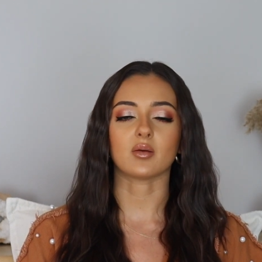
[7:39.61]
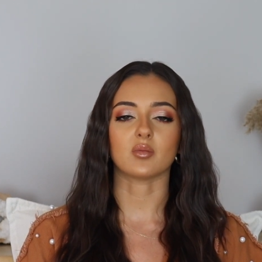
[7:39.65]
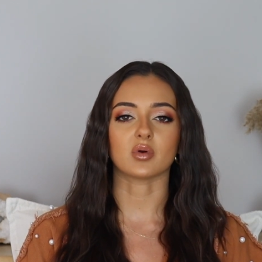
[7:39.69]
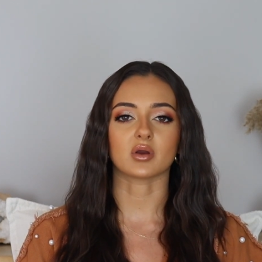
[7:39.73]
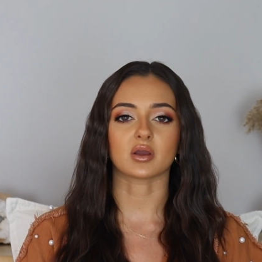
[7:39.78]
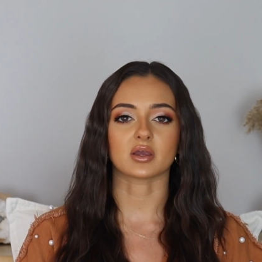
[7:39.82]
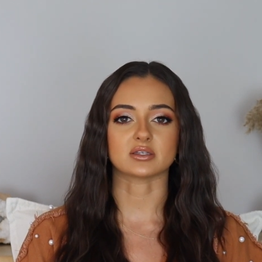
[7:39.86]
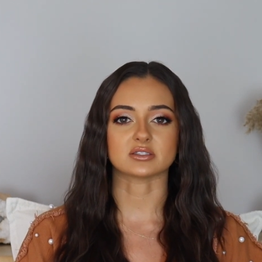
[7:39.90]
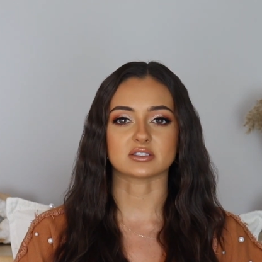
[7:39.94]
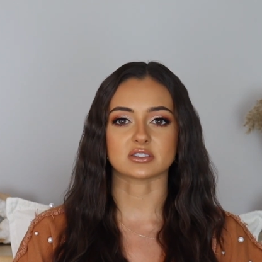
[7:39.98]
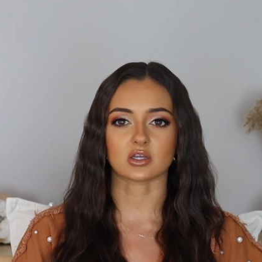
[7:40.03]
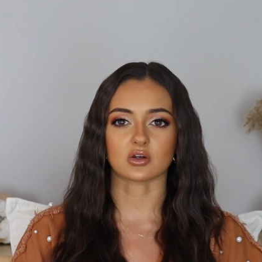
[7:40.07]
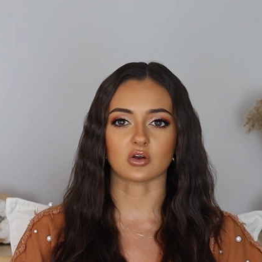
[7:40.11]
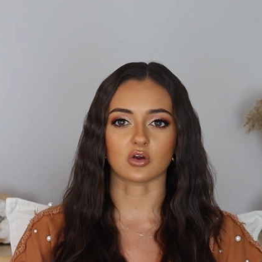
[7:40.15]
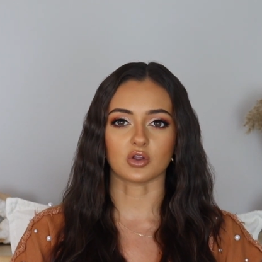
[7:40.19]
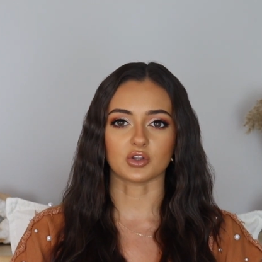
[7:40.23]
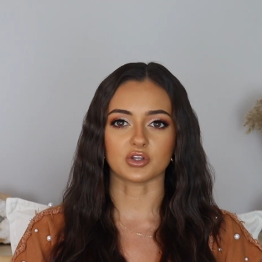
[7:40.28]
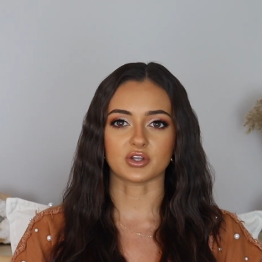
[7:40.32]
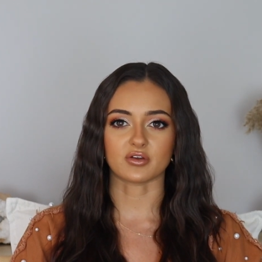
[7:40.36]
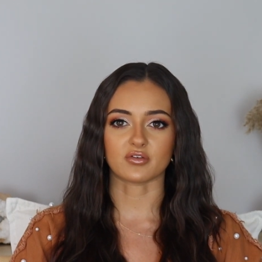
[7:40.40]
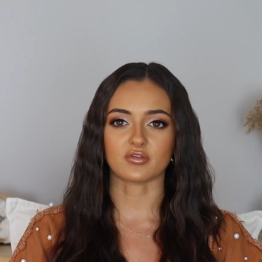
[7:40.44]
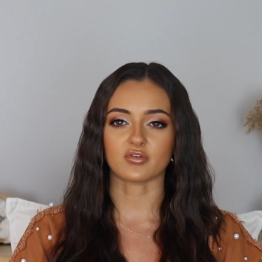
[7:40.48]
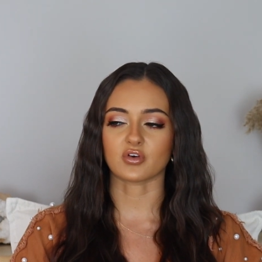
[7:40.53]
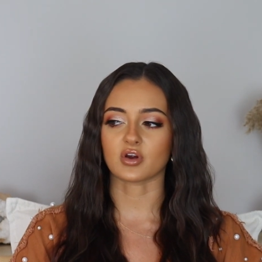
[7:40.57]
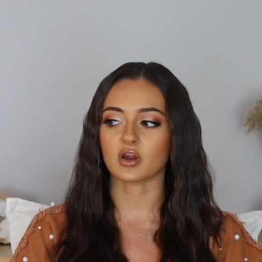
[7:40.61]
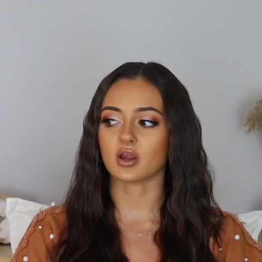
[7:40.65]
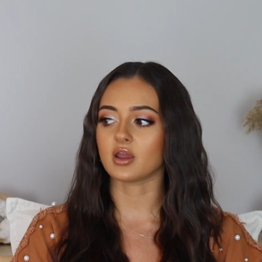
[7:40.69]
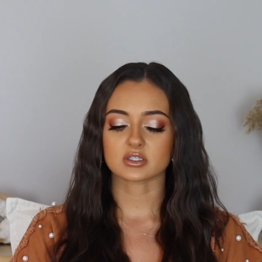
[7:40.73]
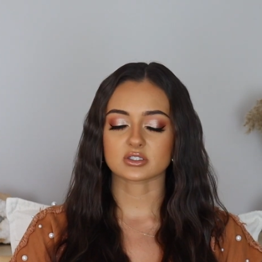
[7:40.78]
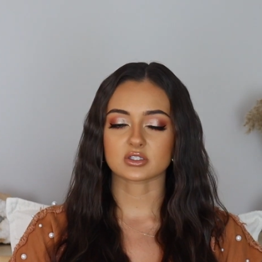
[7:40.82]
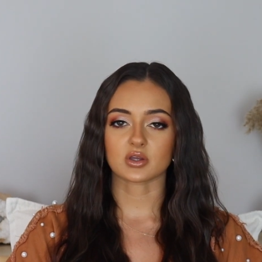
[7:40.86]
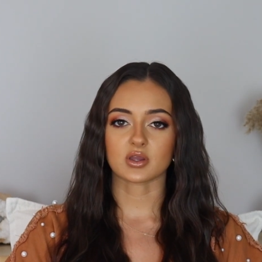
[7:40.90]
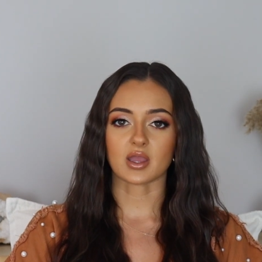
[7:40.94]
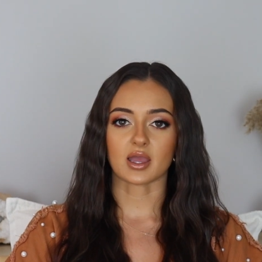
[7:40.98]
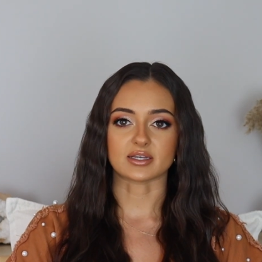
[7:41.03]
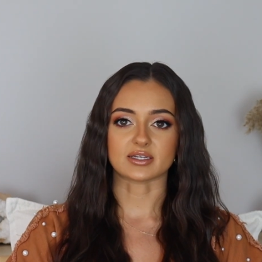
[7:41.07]
because they're all different.
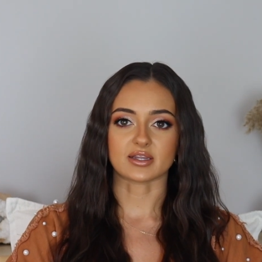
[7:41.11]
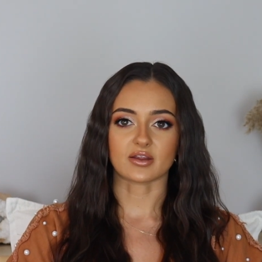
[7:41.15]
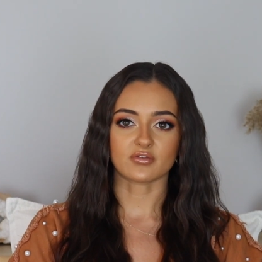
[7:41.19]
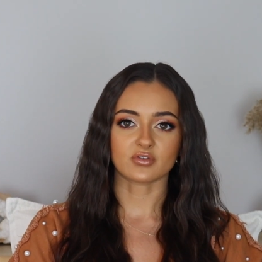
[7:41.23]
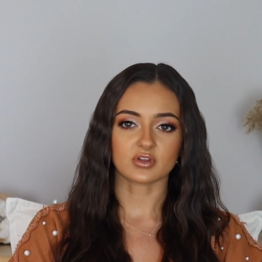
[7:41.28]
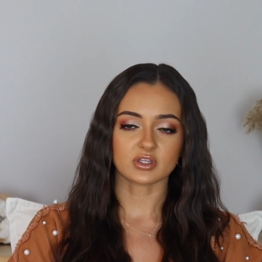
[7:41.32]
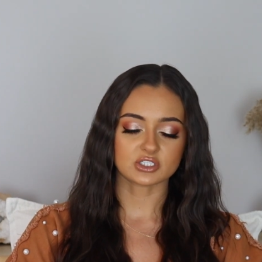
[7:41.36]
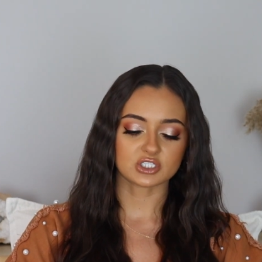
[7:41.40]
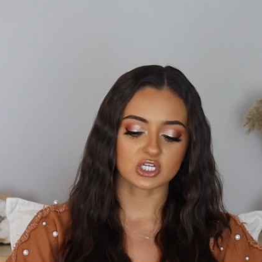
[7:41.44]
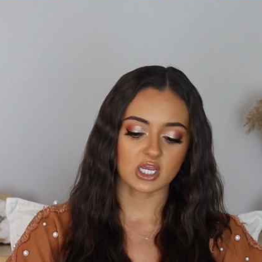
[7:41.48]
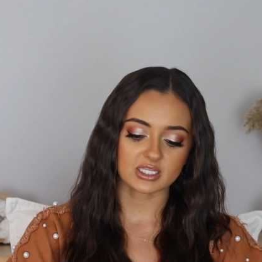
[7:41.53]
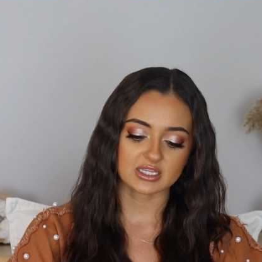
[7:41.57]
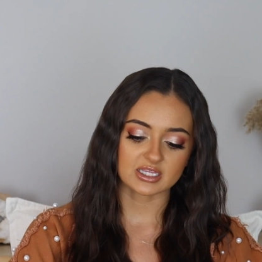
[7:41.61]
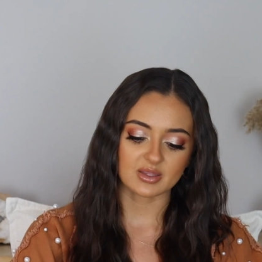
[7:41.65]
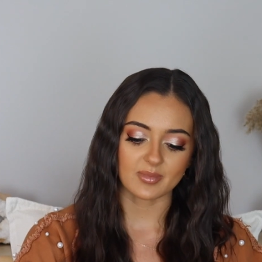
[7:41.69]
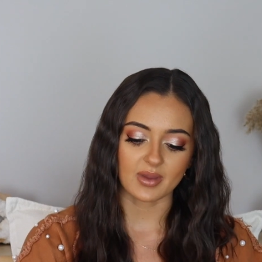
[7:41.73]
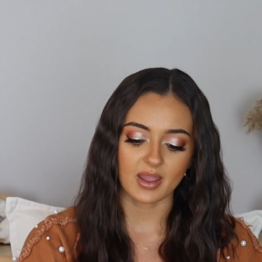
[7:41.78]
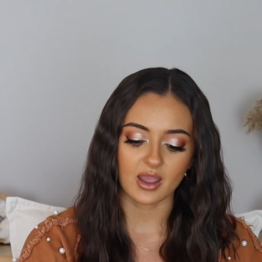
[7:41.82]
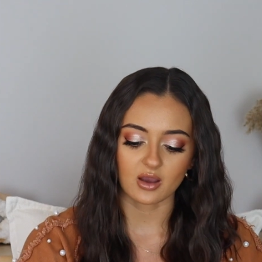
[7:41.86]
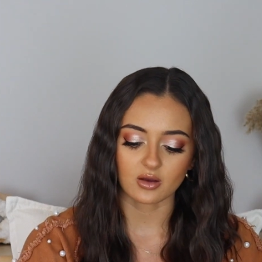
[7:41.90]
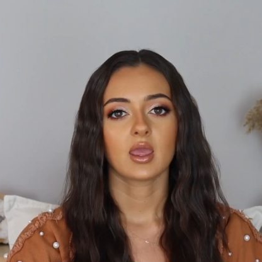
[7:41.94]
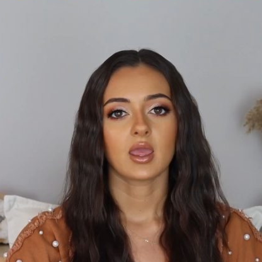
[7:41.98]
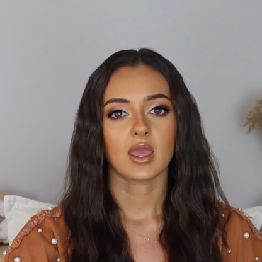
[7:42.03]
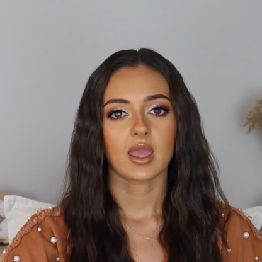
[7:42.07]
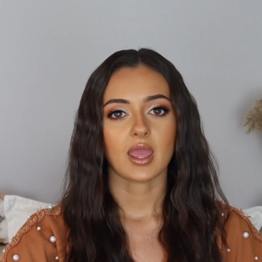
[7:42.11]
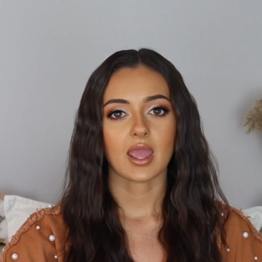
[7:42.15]
So yeah, definitely check them out.